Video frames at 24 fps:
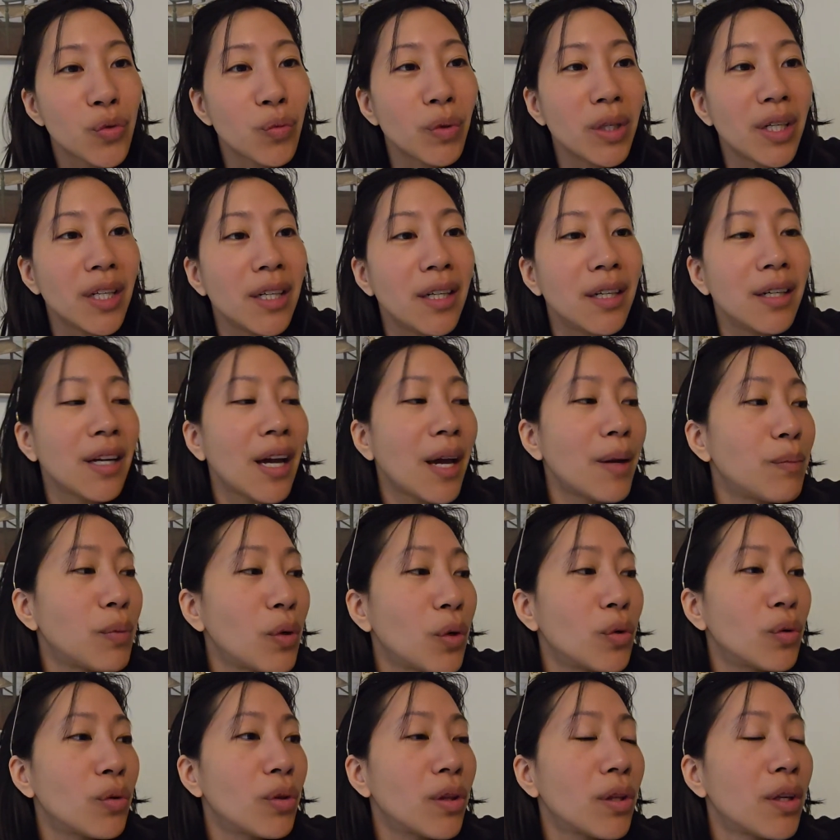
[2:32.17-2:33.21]
We had
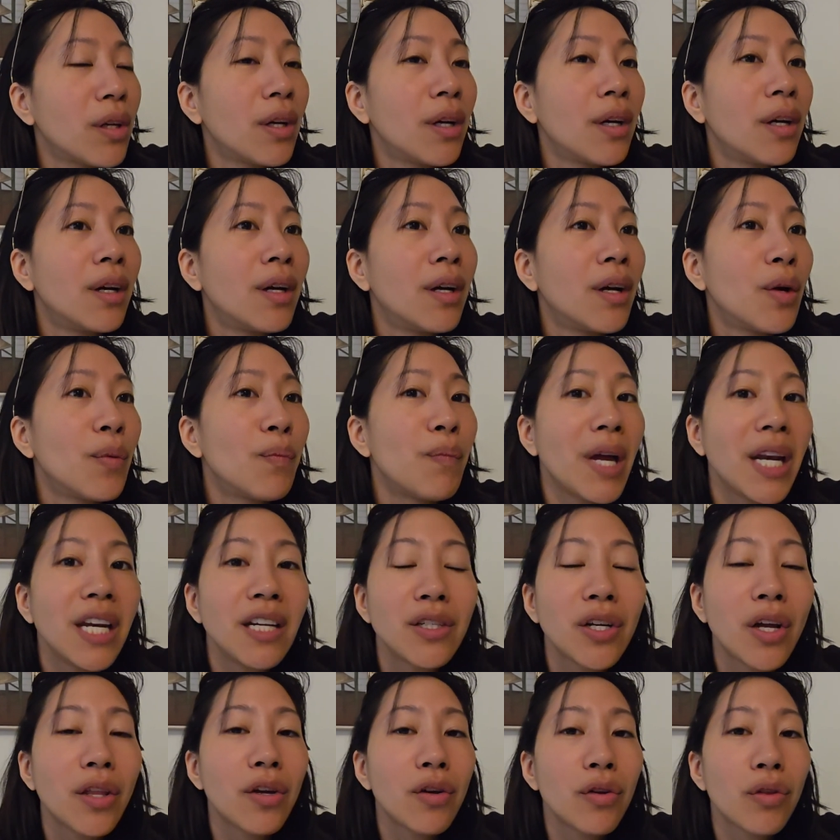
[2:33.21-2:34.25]
both met
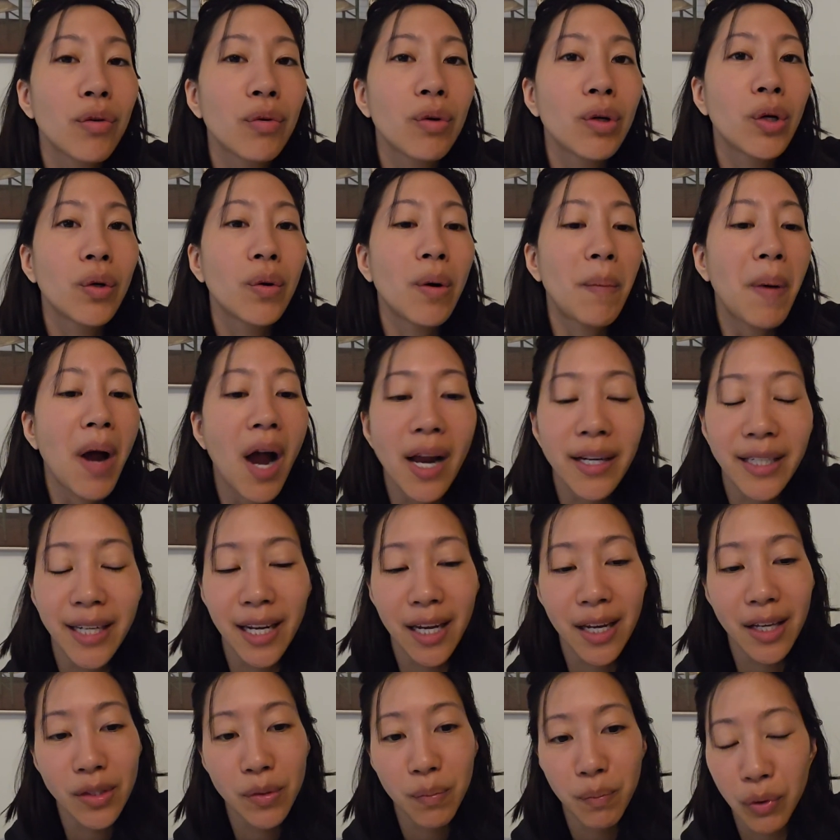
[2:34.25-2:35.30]
each other through a
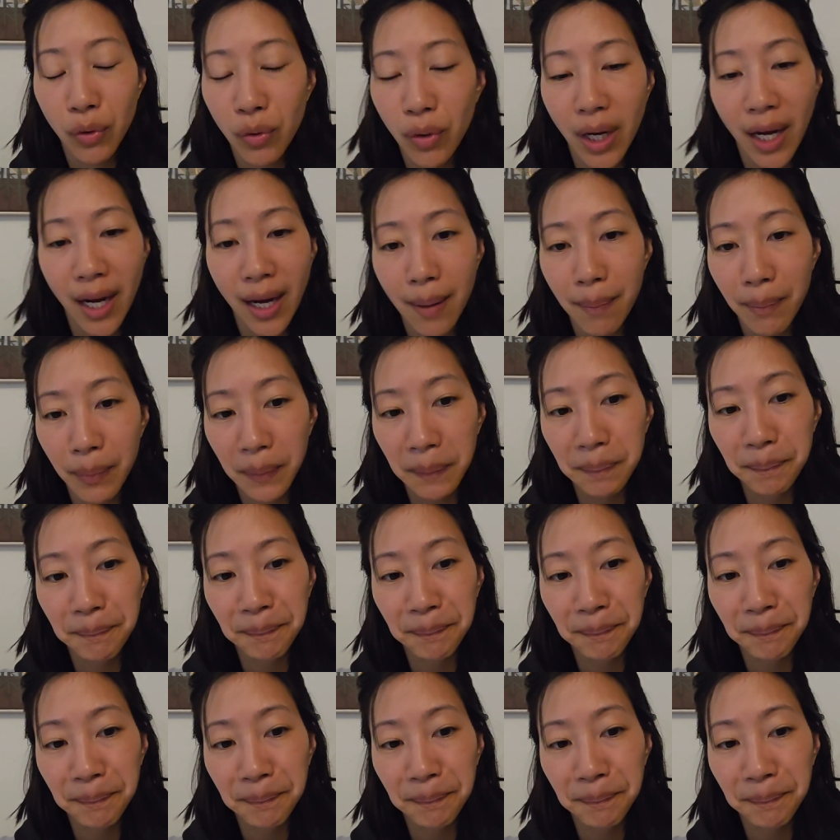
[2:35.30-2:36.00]
podcast boot camp,